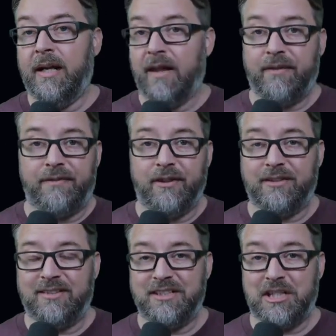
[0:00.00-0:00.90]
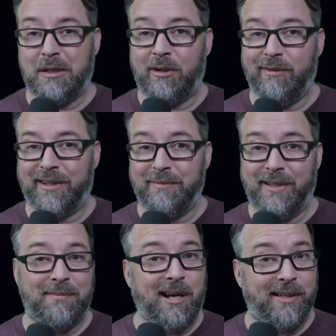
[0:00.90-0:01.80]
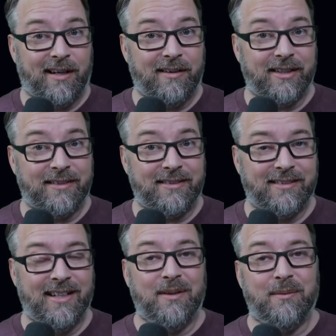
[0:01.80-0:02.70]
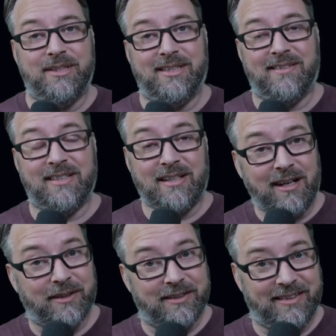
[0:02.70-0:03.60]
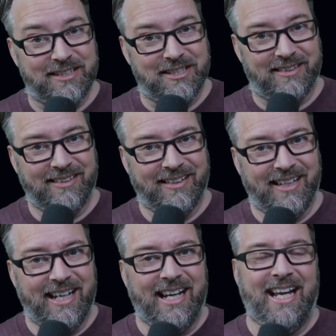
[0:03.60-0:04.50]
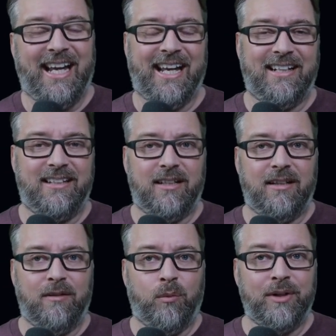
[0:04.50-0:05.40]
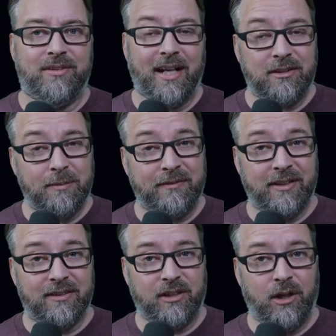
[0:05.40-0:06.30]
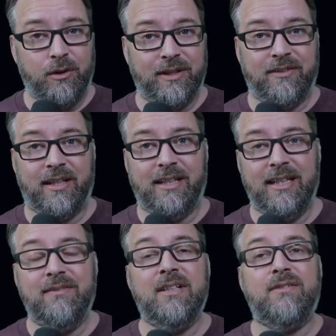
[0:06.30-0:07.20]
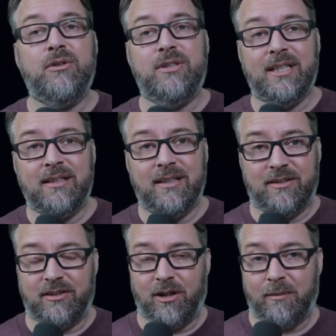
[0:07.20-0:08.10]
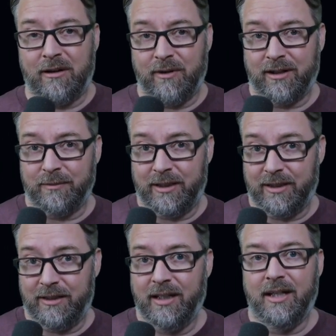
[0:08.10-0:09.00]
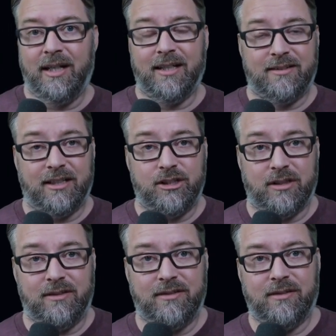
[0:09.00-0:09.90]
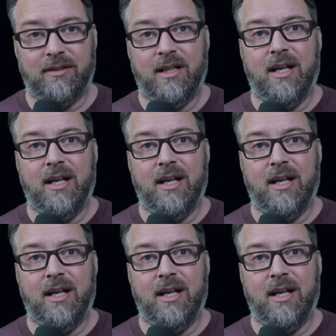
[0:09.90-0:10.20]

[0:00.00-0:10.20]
Now, the first extension I'm going to recommend might be obvious, which is the Docker extension. And what's nice about VS Code is that even if you didn't install my recommended extensions,